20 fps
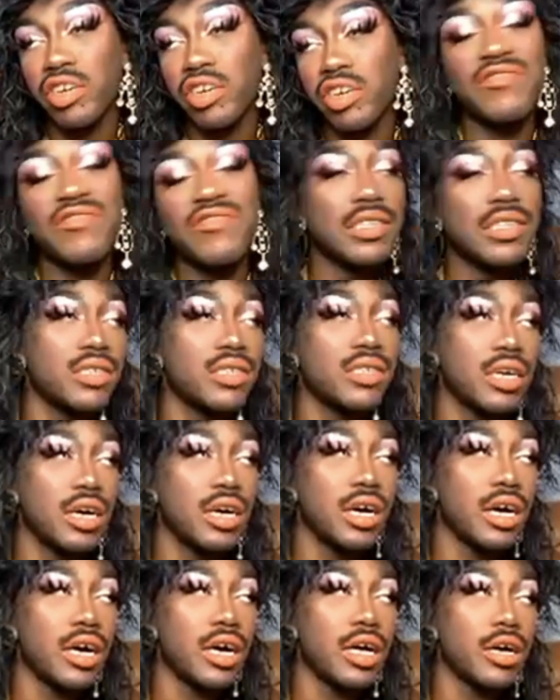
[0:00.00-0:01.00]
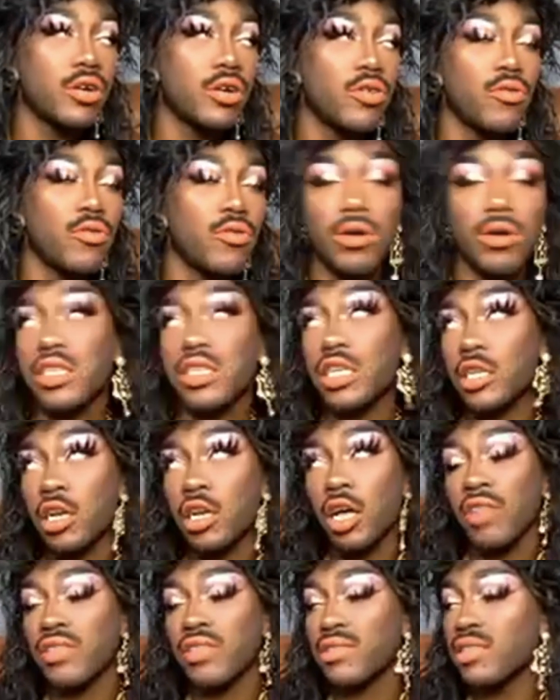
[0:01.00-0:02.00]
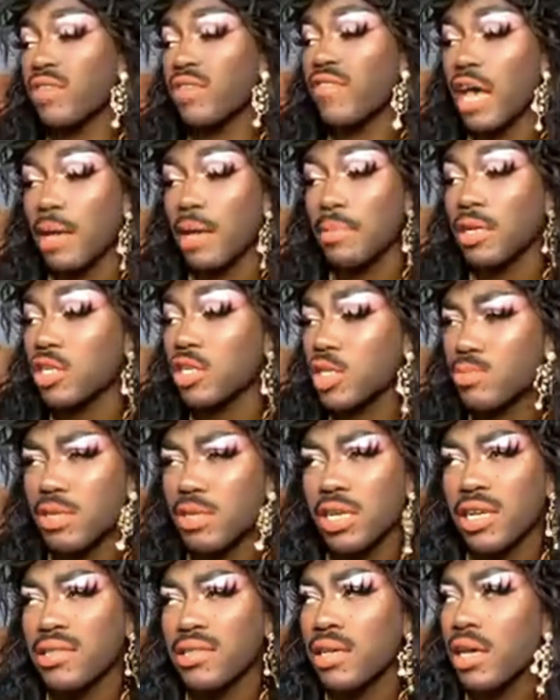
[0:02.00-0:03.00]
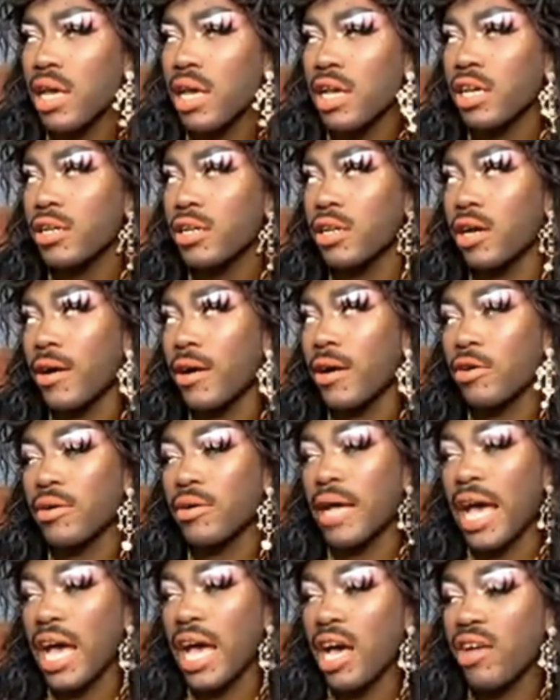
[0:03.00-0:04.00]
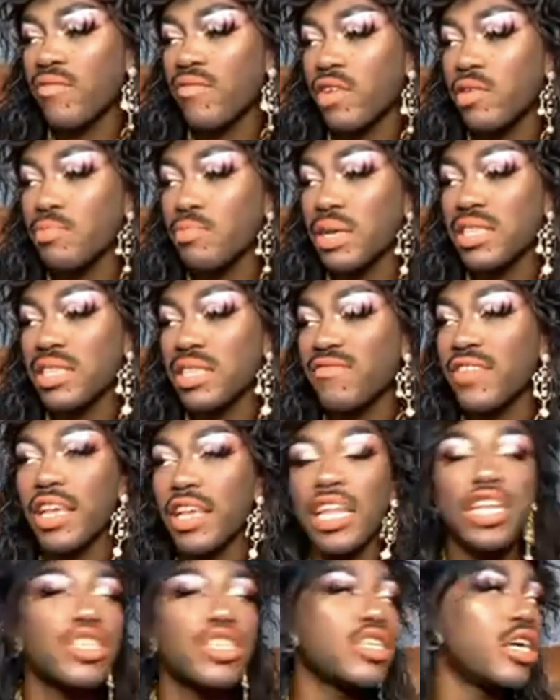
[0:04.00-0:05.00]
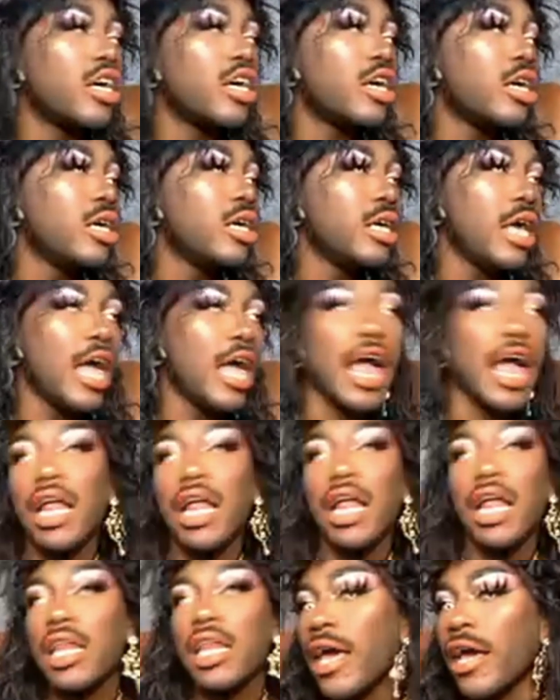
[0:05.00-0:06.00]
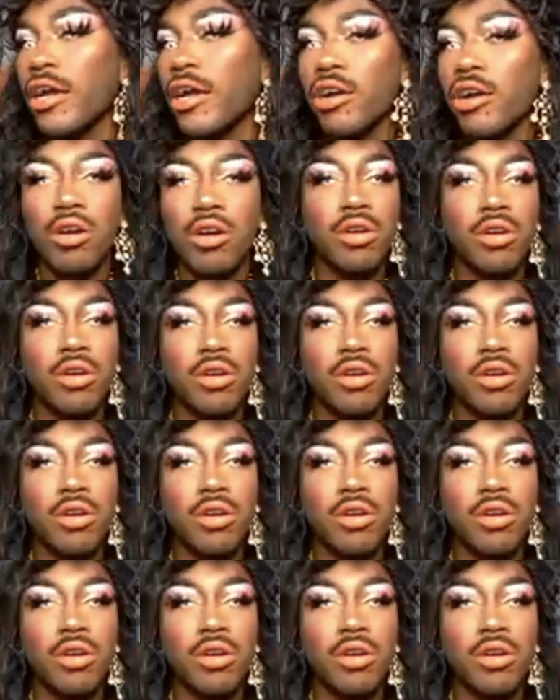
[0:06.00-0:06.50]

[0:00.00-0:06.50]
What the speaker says: previous to quarantine and all this stuff happening just because, you know, I don't have a means of getting to LA